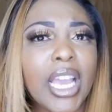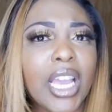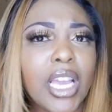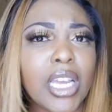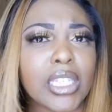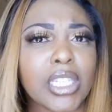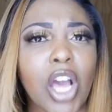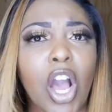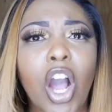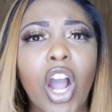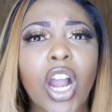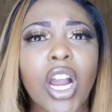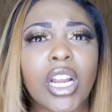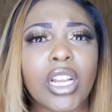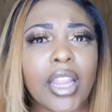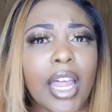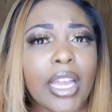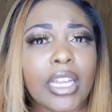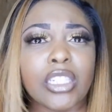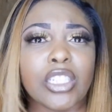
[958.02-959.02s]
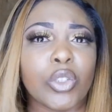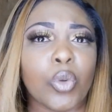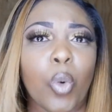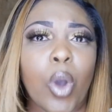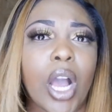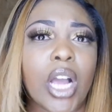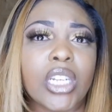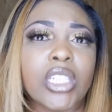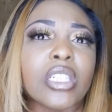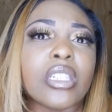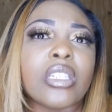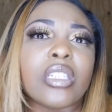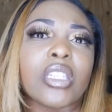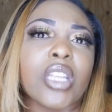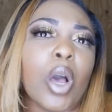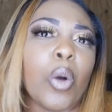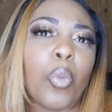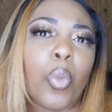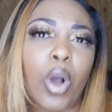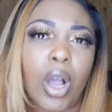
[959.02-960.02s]
It's hard, like, just watching
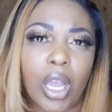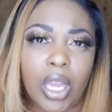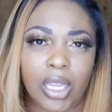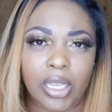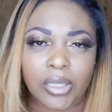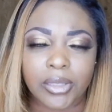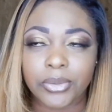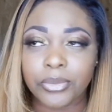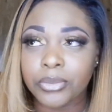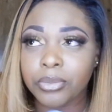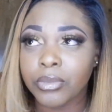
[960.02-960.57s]
someone